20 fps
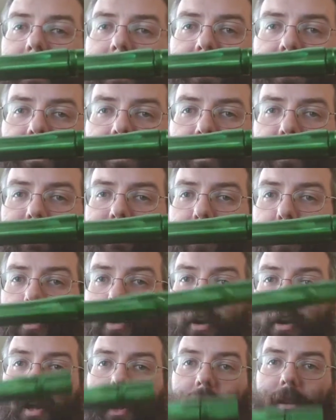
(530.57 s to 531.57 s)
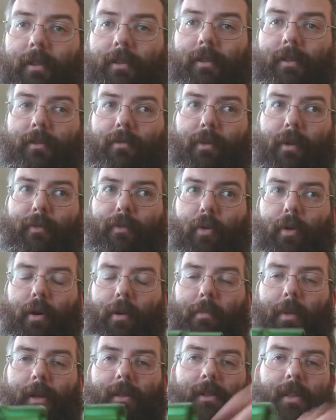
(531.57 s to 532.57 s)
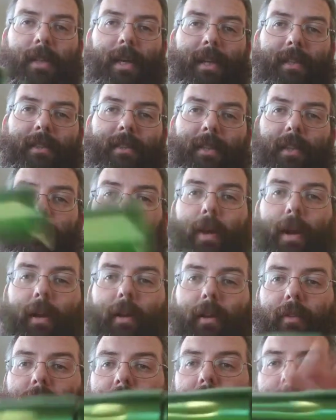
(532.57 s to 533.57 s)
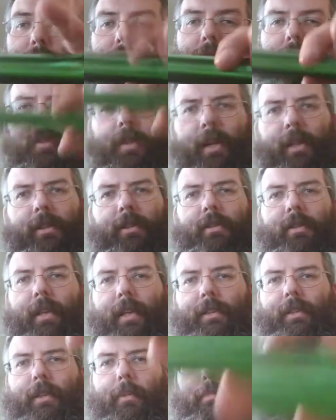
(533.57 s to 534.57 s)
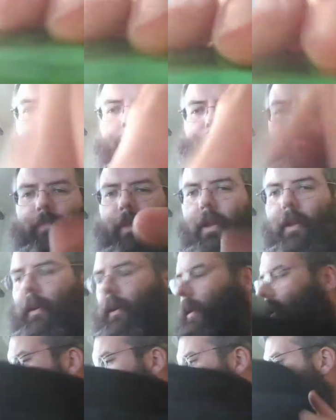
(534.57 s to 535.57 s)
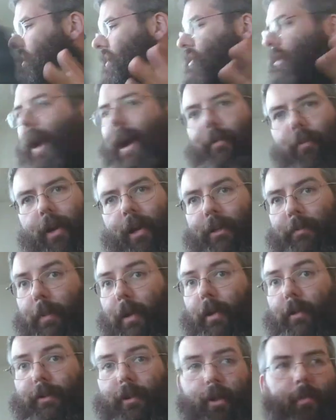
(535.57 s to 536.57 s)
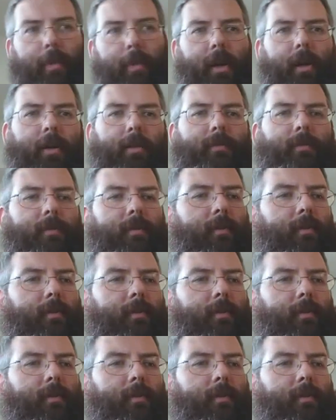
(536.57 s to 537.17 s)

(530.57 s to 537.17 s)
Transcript: it's still $400, $300 or $400 less than the regular Vanquish. So that's the barrel. The Driver X barrel is a good barrel.